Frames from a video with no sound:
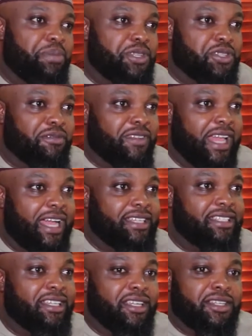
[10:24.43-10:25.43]
piece of
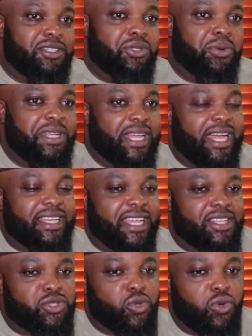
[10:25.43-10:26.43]
land, do it, and they
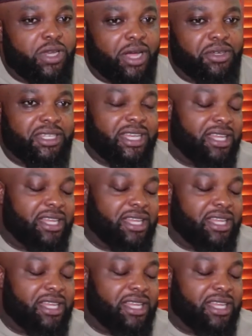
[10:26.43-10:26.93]
are sold out.